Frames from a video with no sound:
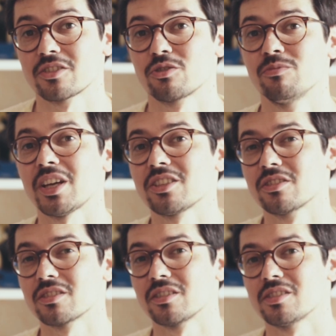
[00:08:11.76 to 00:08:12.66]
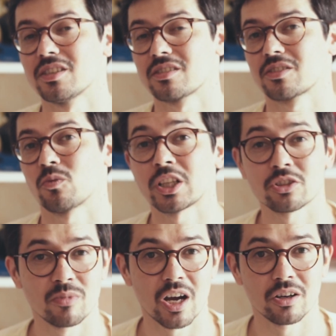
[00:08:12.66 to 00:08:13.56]
I should mention that this
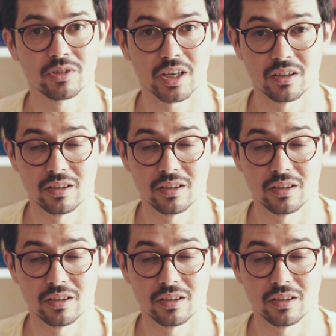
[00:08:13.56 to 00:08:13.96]
Quattro mount